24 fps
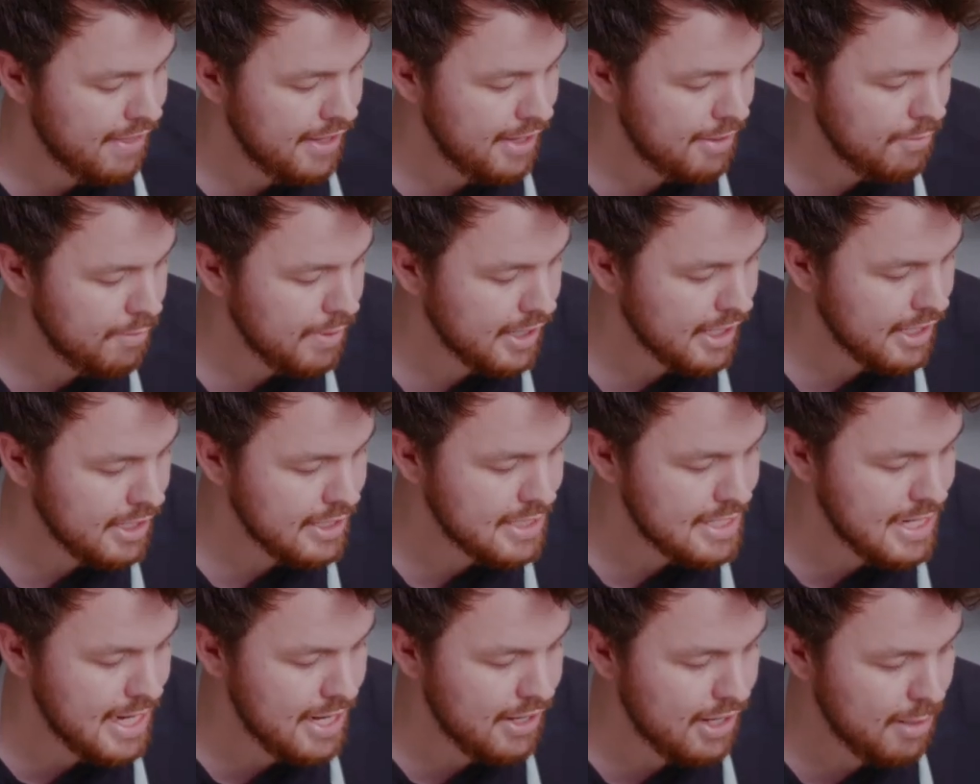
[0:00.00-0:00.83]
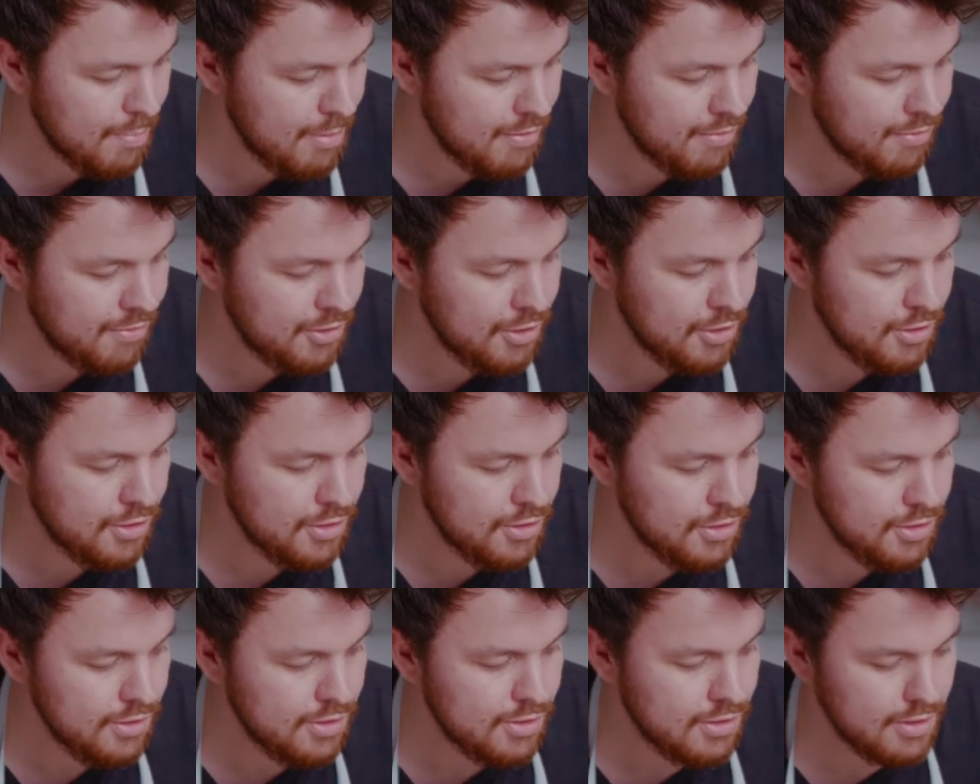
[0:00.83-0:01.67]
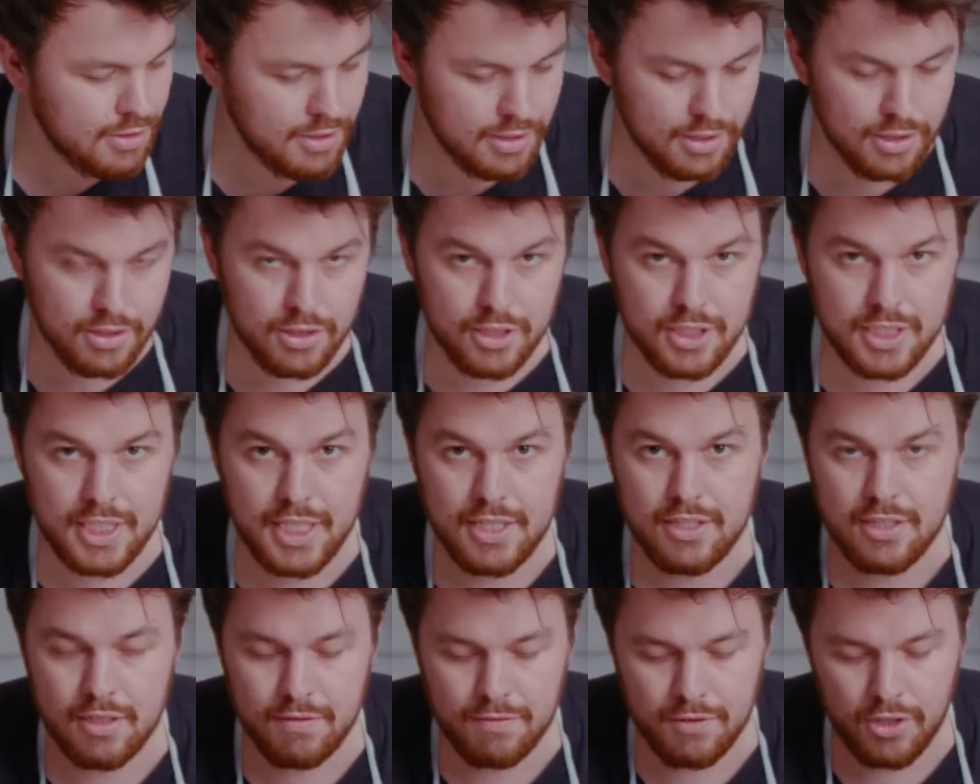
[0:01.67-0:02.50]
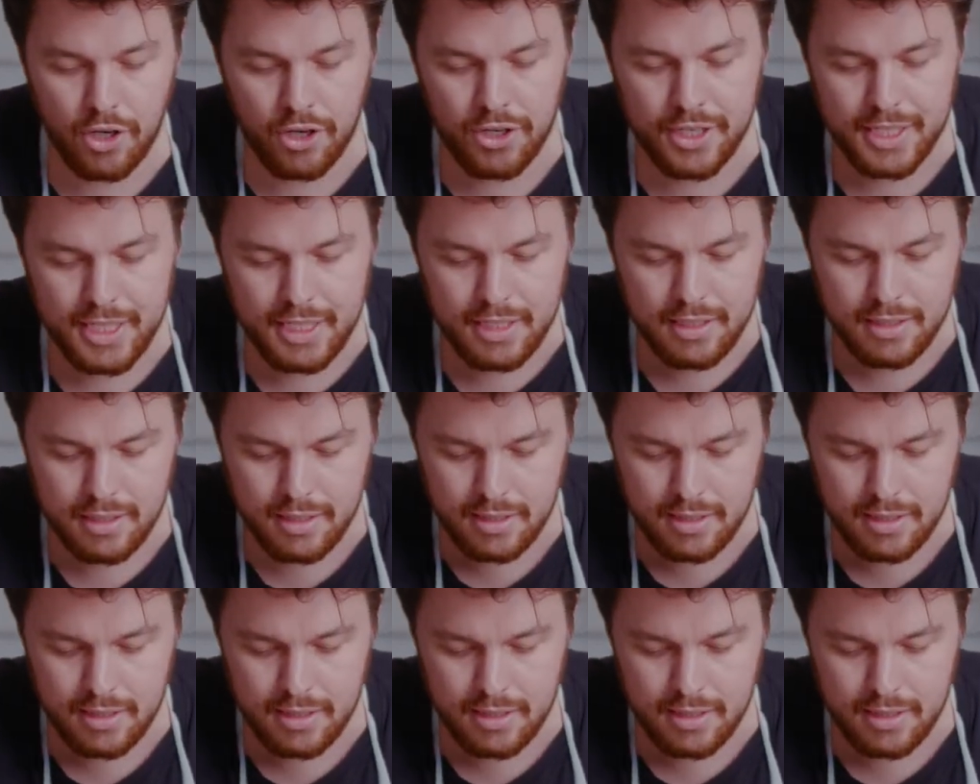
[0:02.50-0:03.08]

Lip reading: then we're gonna tear up a few sheets of nori.